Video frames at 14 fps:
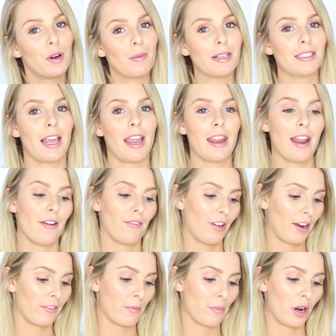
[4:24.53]
to be saying that for
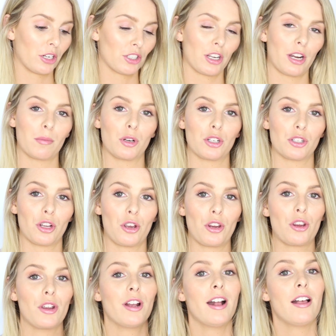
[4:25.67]
every brush that I'm going to show you.